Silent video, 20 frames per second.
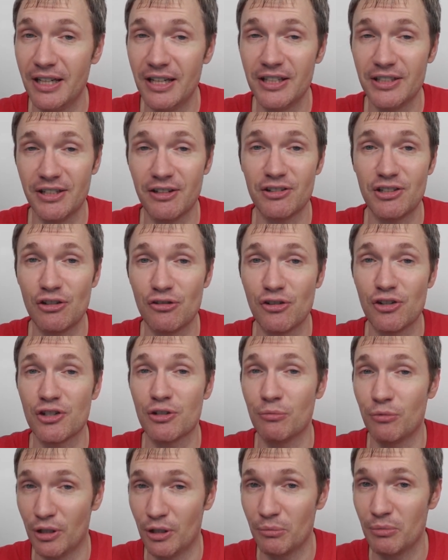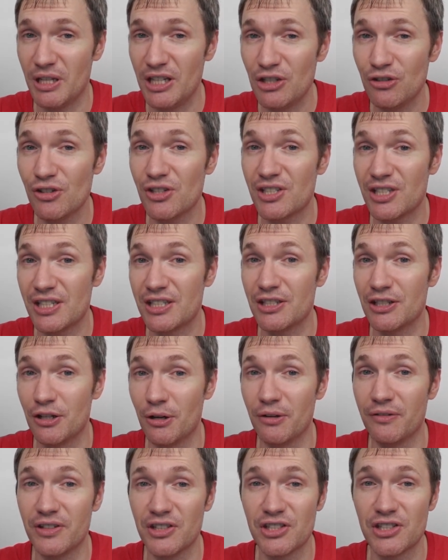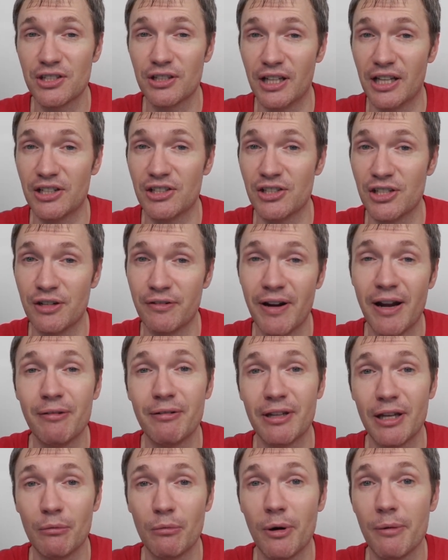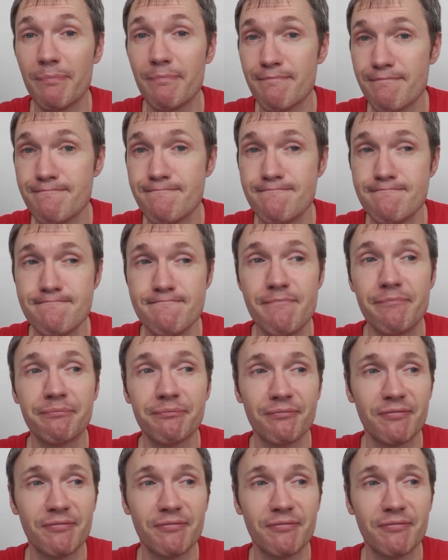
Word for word: So that was an interesting one. I'll be interested to know if it's still actually around that one.